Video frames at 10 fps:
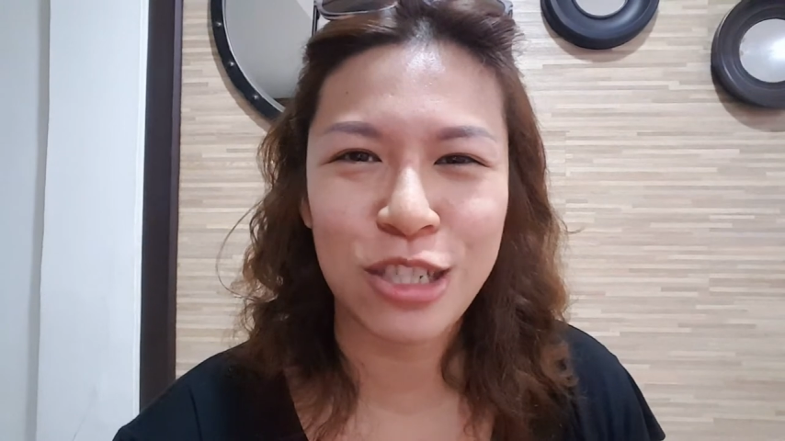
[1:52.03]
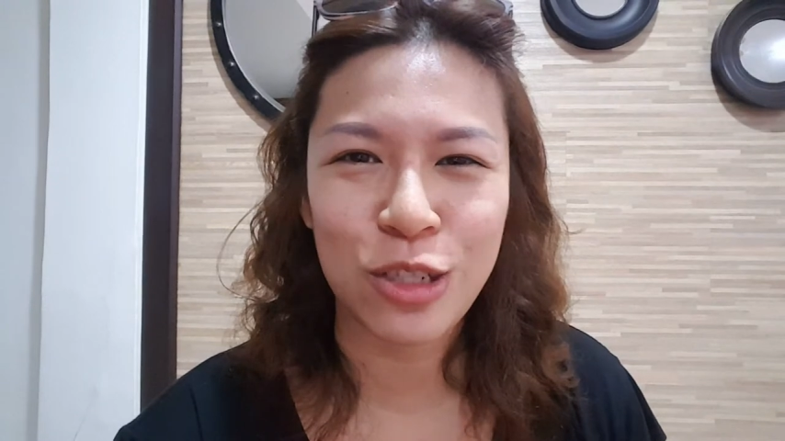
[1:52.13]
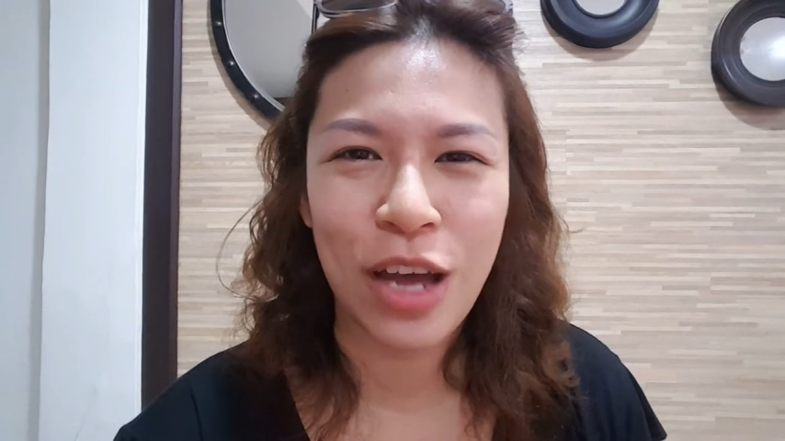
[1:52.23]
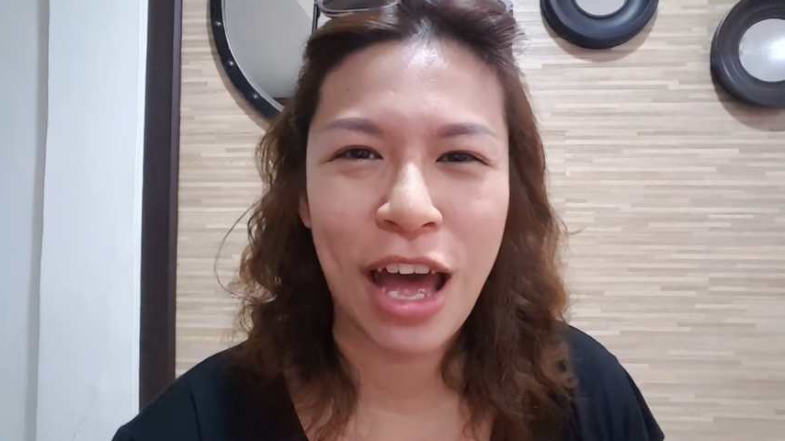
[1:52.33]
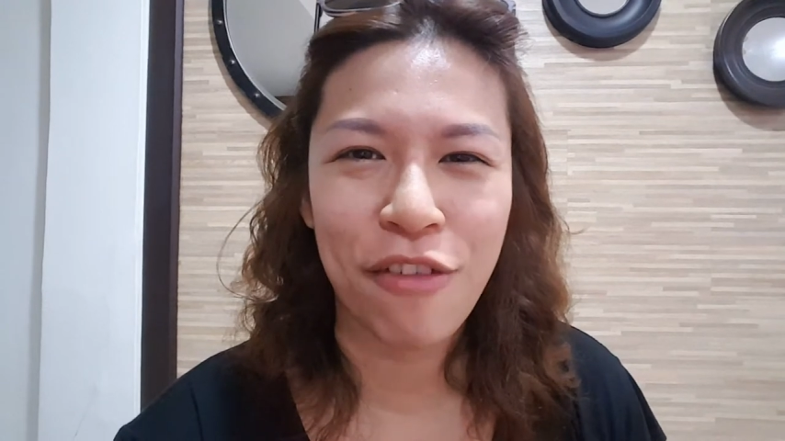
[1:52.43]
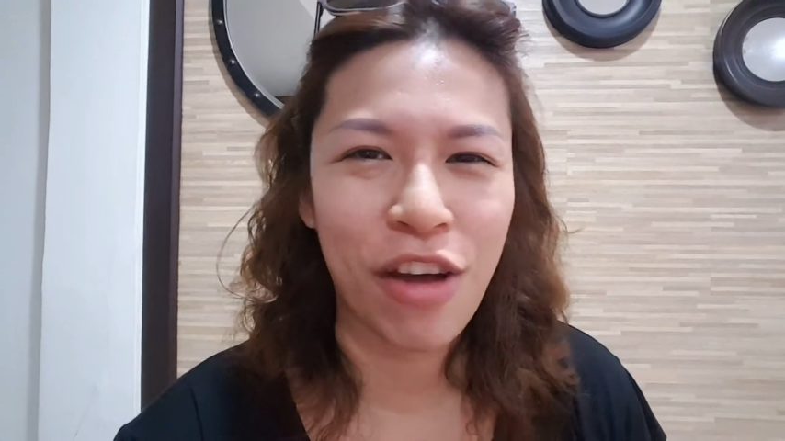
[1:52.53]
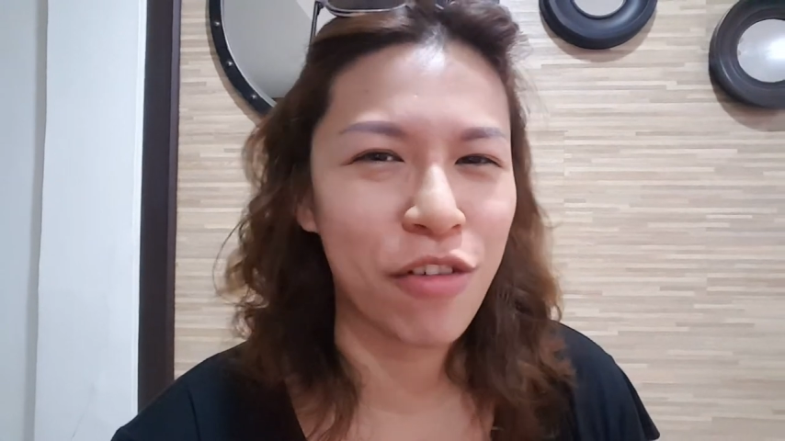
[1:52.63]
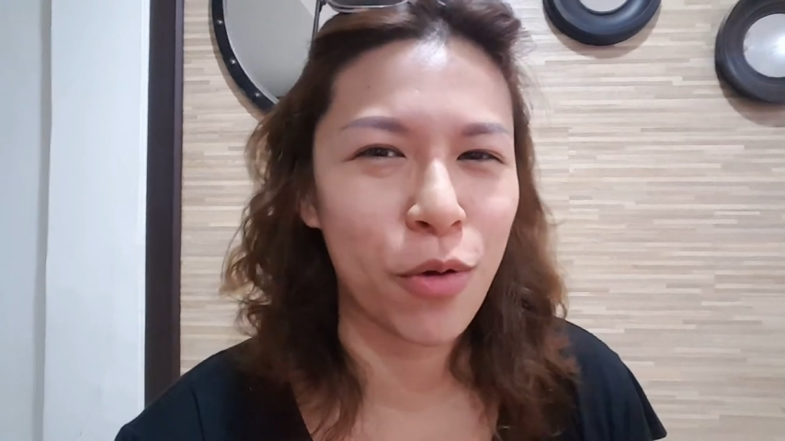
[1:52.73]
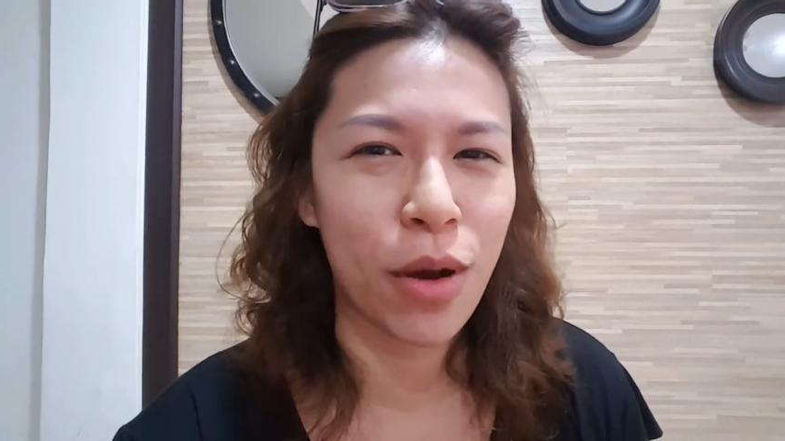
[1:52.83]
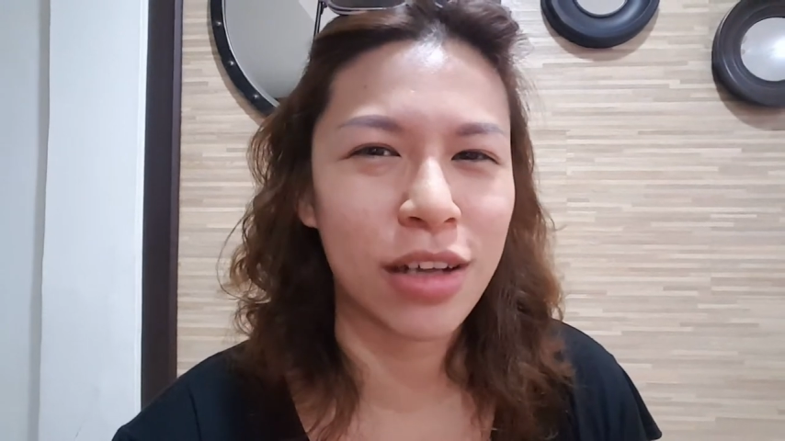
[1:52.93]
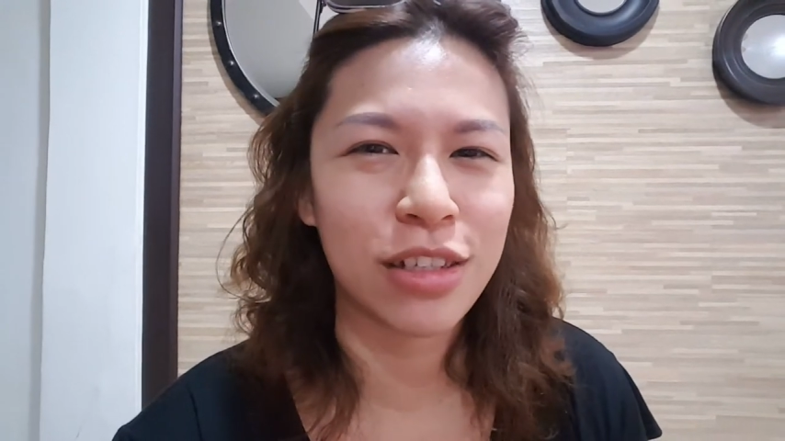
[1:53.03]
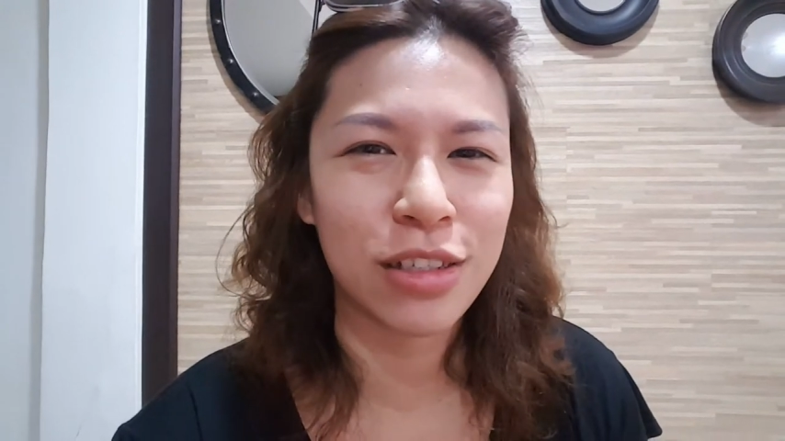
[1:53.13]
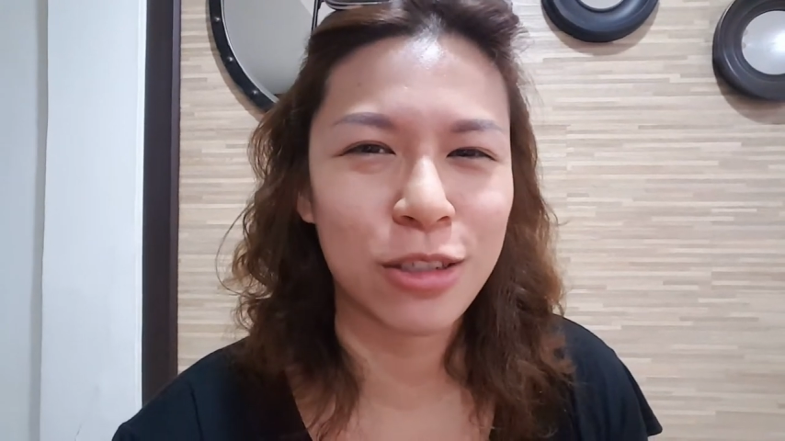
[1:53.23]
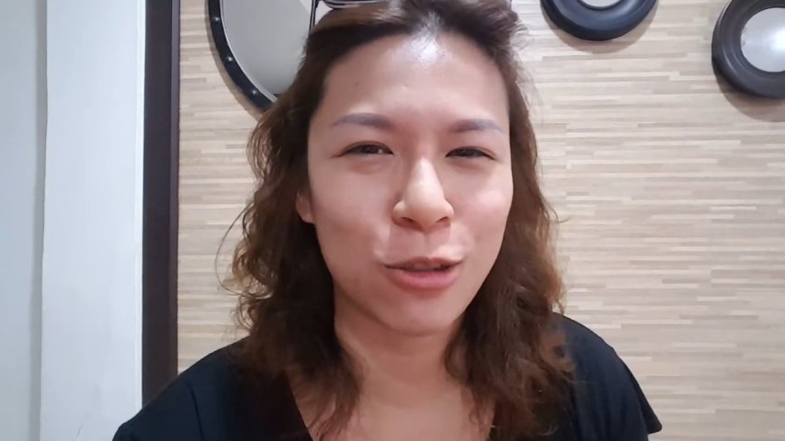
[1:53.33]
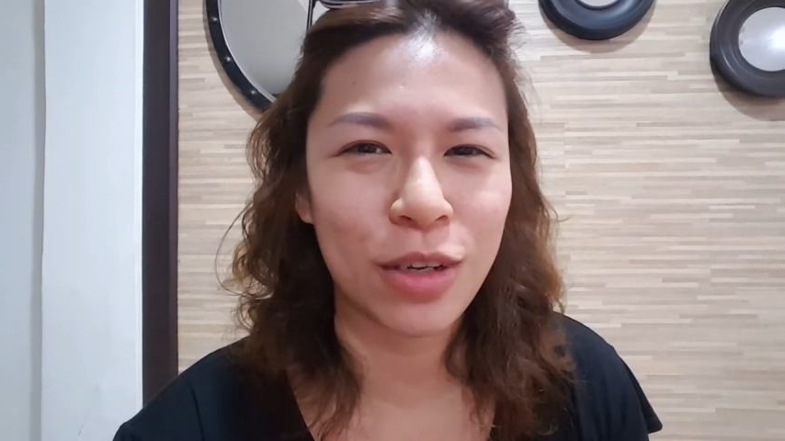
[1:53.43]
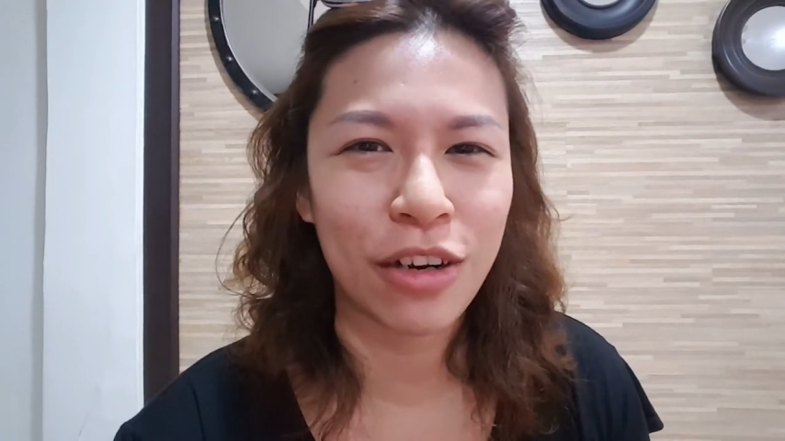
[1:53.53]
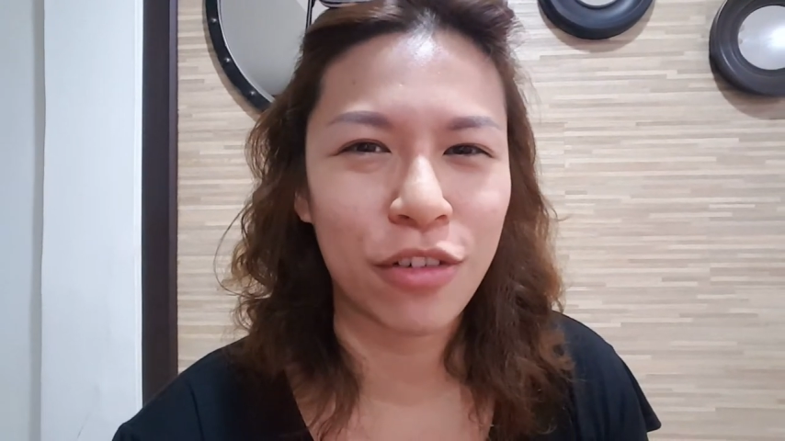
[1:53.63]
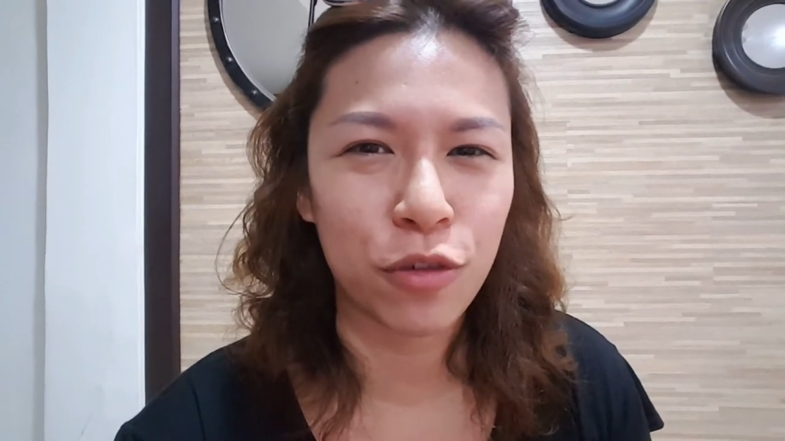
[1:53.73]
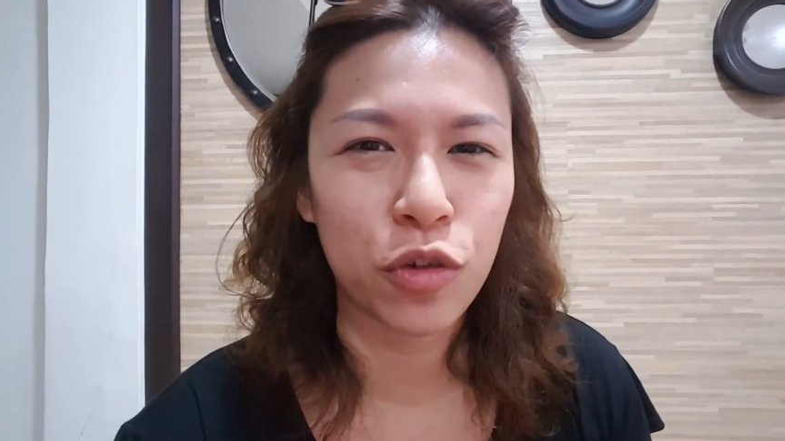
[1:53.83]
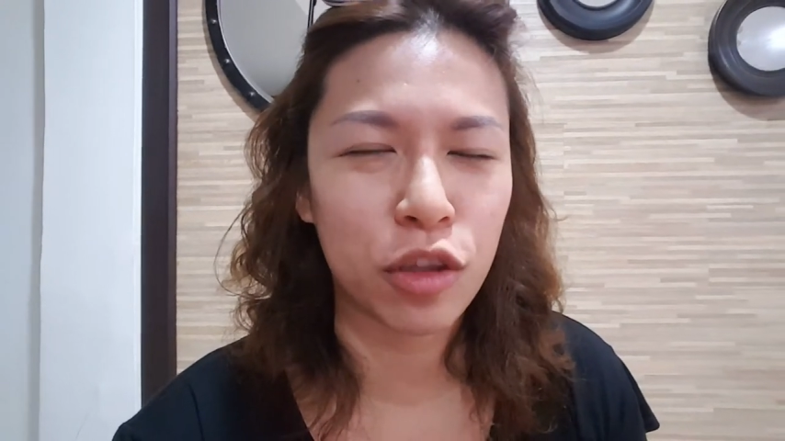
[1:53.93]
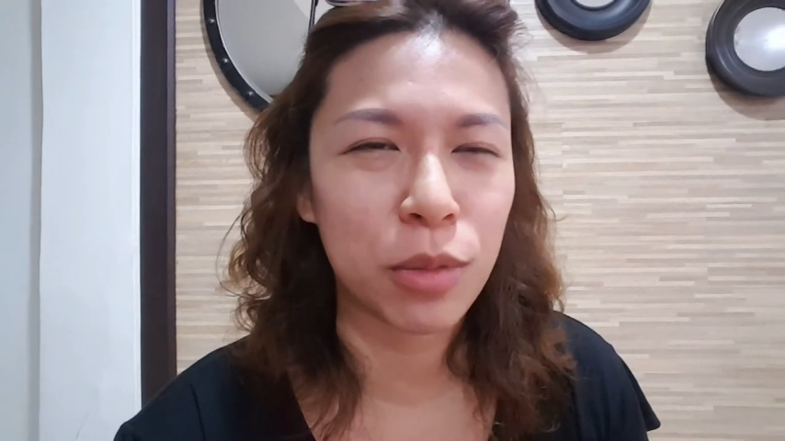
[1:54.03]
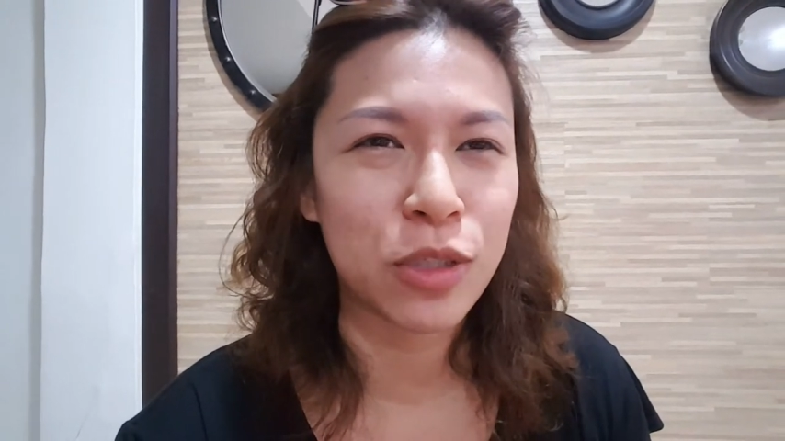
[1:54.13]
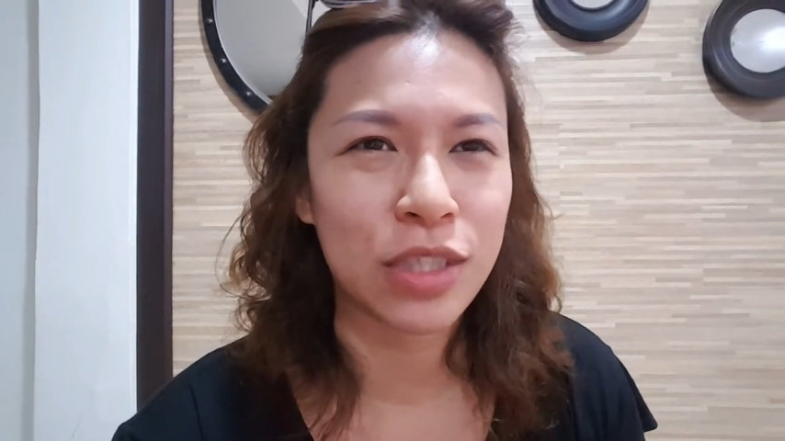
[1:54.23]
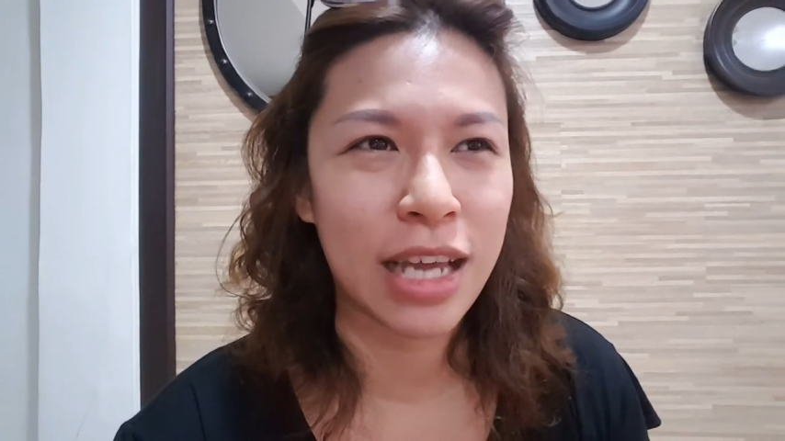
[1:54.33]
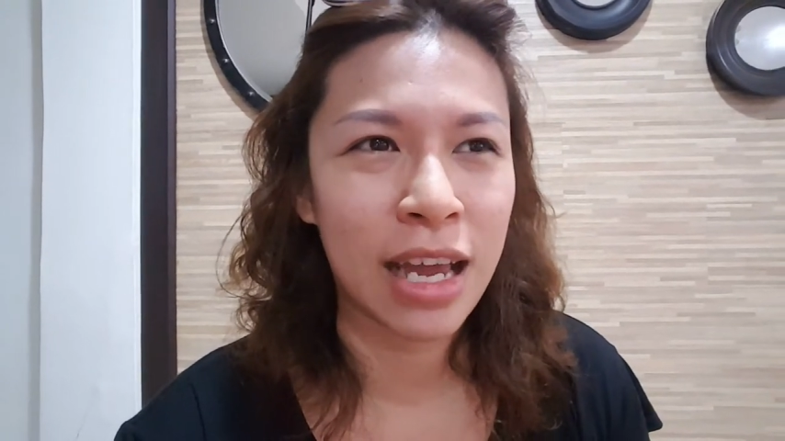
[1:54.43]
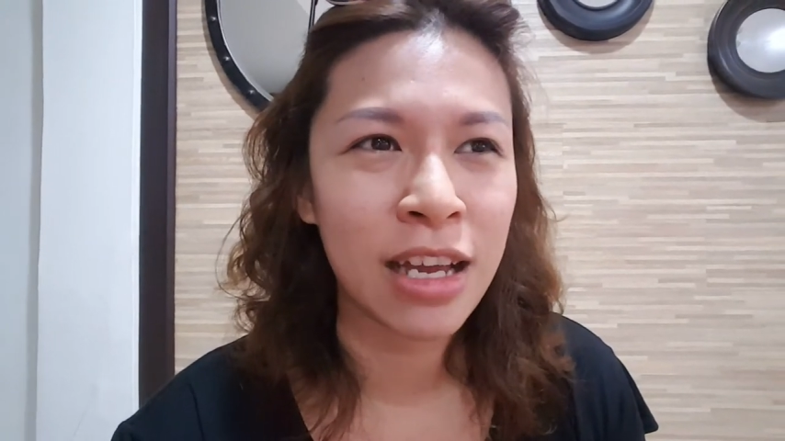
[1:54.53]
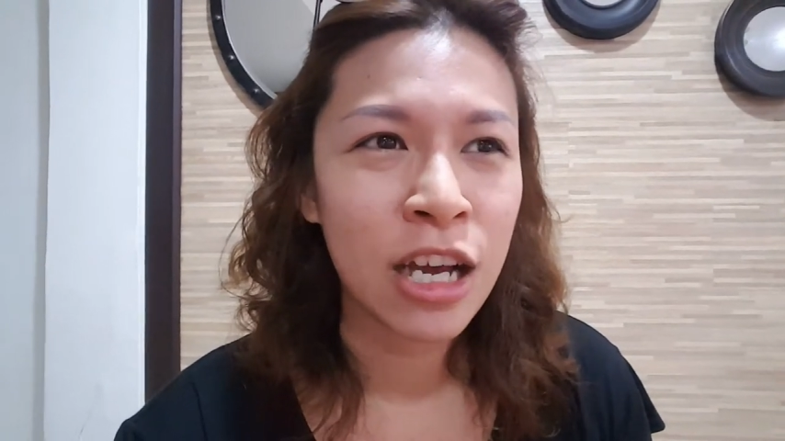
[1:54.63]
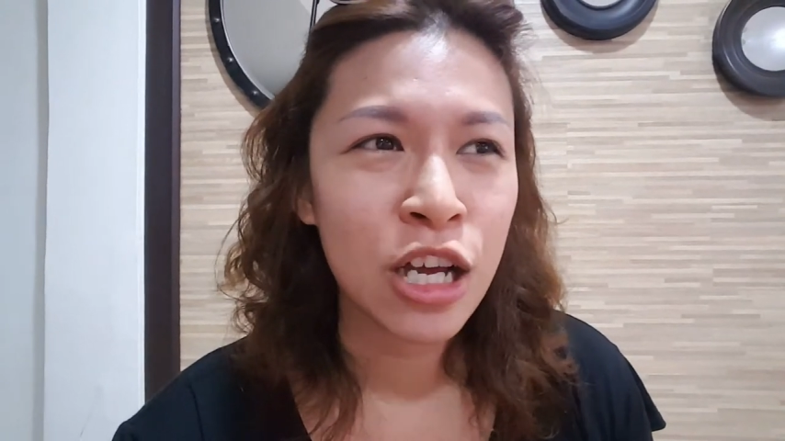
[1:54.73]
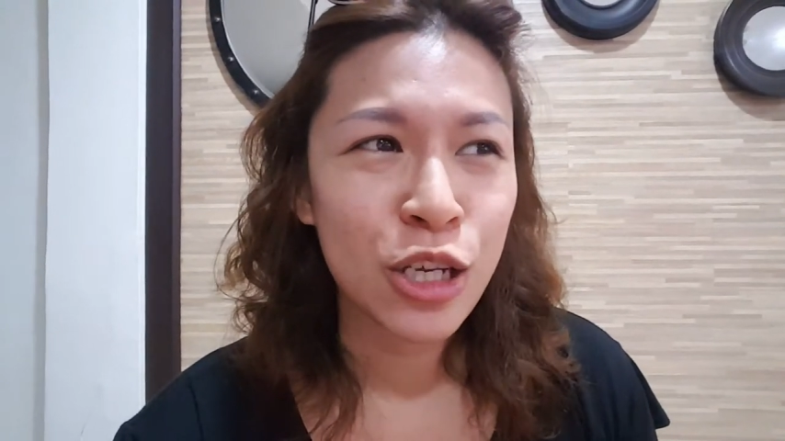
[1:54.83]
to have everyone doing a review with me today.